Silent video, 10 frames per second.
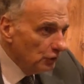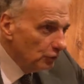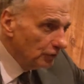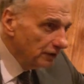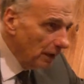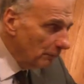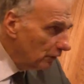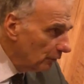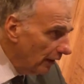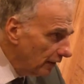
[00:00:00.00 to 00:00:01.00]
to the
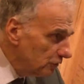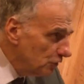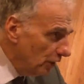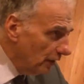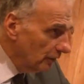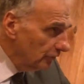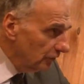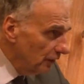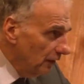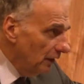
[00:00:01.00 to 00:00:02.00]
Democratic
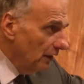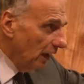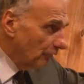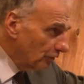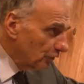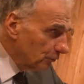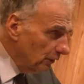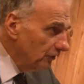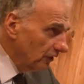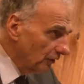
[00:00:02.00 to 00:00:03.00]
chairs of the
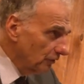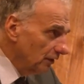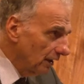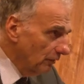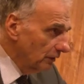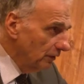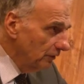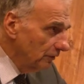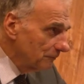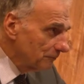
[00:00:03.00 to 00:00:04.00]
three southern
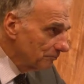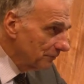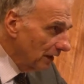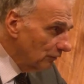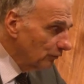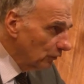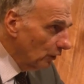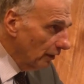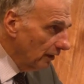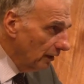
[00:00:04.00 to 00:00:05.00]
counties in
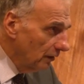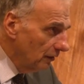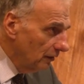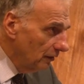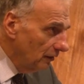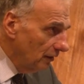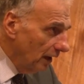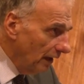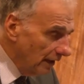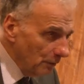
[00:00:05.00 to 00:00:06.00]
Florida,
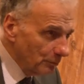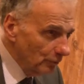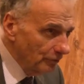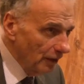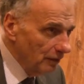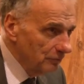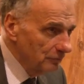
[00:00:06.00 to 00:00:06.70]
and they approved it?